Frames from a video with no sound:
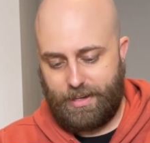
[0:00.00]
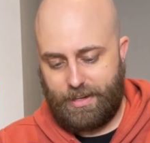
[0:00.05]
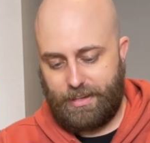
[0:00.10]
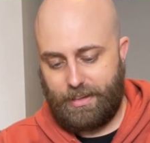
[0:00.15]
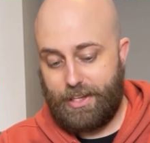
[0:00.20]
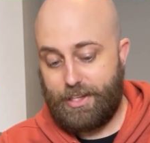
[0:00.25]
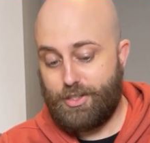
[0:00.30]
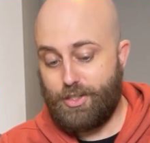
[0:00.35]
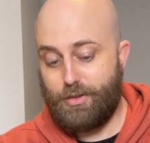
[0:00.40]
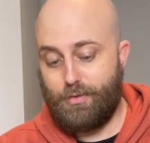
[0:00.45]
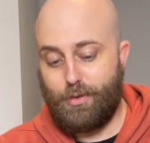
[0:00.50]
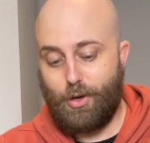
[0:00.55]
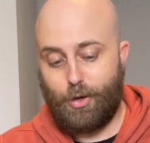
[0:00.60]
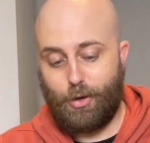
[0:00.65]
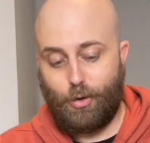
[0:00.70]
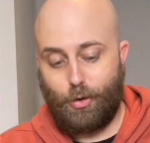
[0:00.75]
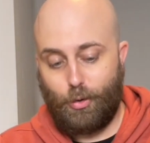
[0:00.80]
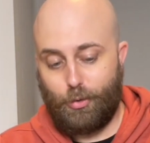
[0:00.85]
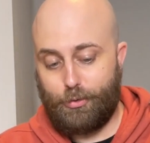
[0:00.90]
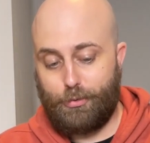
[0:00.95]
Unless you've got
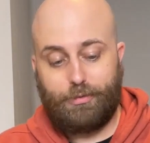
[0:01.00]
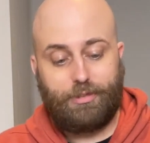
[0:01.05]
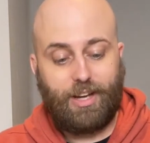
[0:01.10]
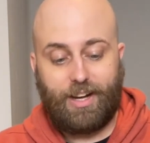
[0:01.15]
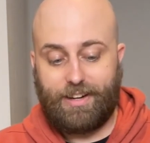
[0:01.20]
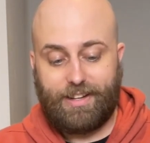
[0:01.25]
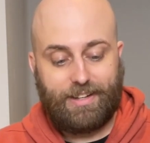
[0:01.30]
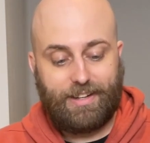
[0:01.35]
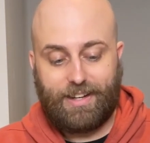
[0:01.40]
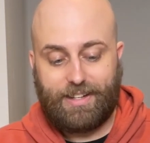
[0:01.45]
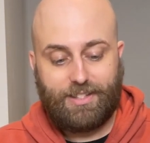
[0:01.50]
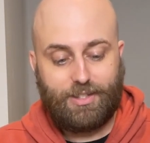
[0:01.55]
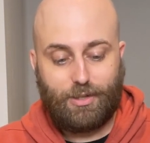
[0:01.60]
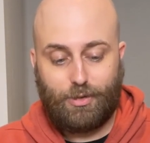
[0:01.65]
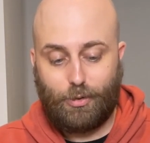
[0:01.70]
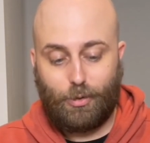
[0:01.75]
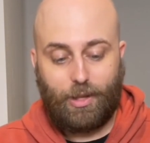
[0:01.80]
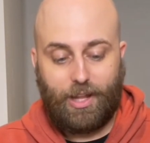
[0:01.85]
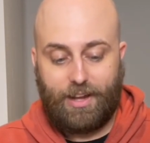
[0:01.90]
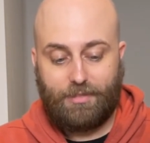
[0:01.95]
it all done and dusted
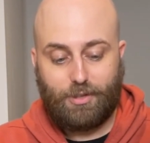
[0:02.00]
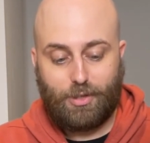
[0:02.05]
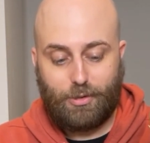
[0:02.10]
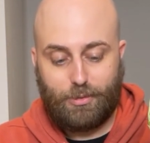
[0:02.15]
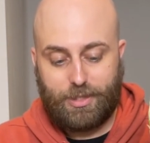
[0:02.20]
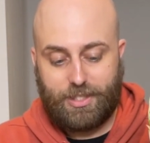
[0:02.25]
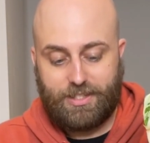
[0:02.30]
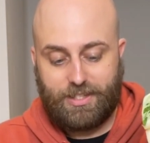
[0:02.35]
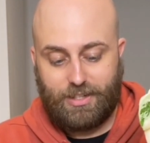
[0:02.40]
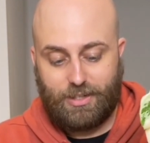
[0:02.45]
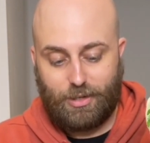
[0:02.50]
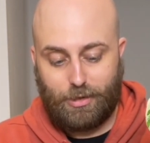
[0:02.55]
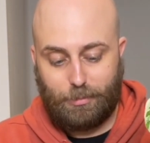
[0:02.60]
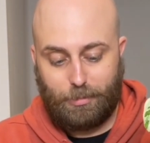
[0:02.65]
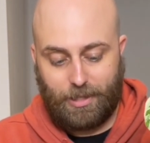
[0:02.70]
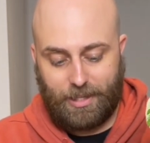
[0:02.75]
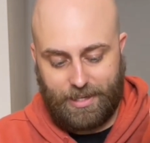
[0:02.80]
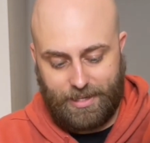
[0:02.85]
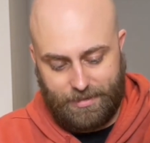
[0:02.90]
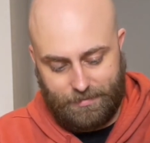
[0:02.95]
and all I have to do is send you the
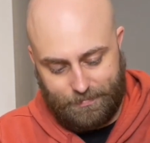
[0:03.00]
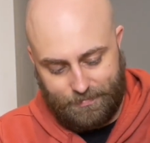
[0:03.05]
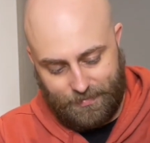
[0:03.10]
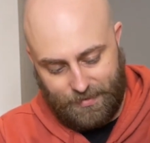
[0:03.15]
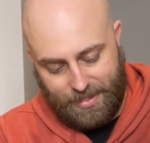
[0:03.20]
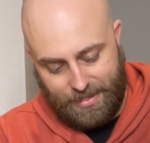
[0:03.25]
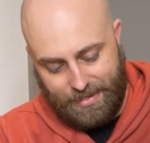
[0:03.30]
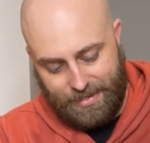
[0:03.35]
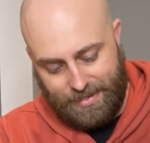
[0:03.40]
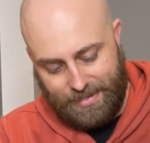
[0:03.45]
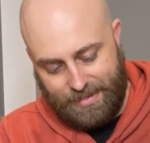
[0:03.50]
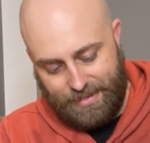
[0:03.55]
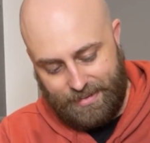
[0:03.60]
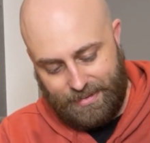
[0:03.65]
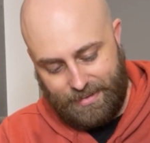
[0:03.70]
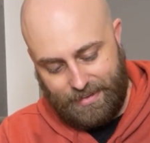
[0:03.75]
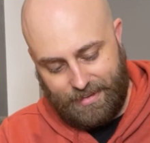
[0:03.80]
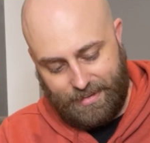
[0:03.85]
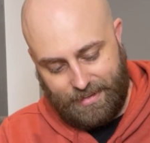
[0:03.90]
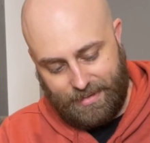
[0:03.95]
plant.
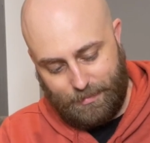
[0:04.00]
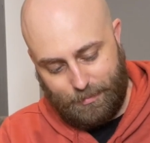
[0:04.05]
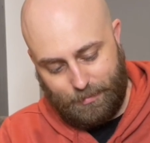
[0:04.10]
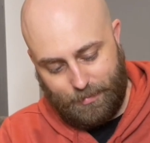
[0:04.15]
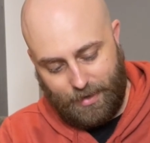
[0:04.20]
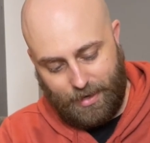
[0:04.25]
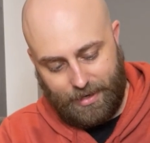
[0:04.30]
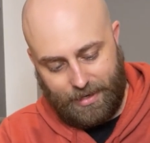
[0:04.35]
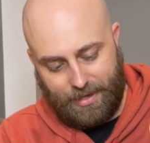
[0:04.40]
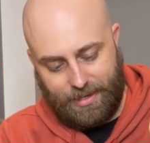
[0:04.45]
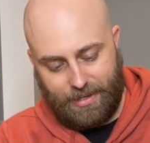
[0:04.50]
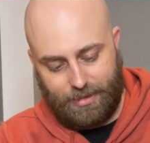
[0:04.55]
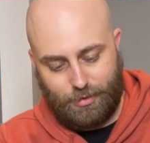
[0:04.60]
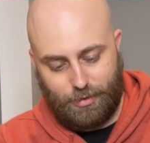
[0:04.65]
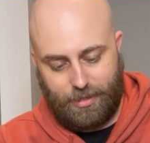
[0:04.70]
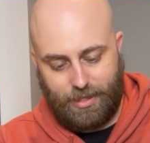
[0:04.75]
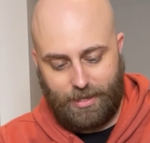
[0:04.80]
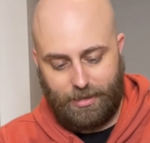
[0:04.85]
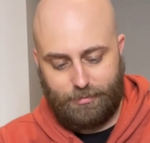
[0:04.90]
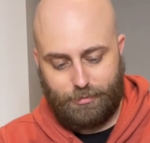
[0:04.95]
I can't
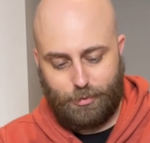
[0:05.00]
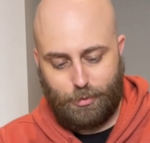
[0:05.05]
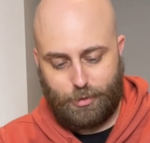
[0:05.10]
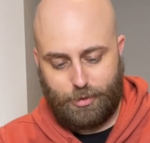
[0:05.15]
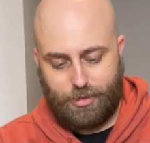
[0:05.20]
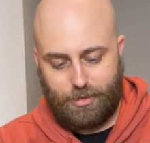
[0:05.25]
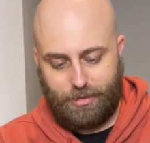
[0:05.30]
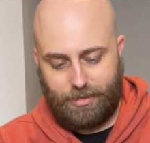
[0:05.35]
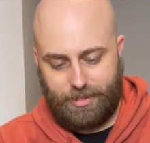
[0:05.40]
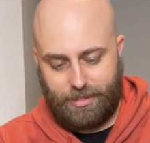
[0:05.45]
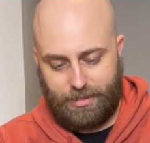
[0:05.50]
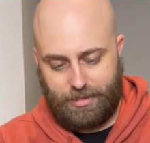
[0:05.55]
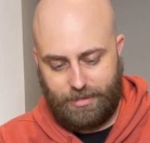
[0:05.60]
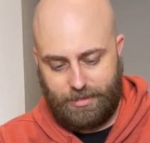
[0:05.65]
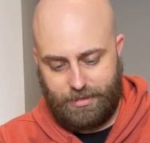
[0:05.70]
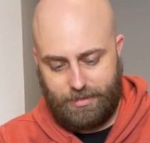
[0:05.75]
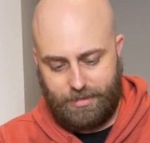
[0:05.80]
do that, unfortunately.